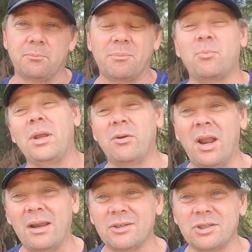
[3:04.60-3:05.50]
bring your
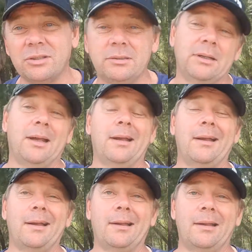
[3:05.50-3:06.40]
lunch,
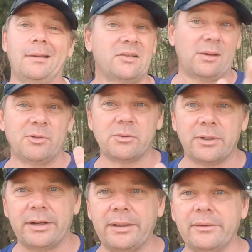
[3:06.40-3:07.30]
same as you would
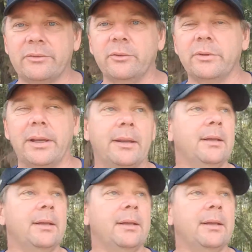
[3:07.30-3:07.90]
any other school day.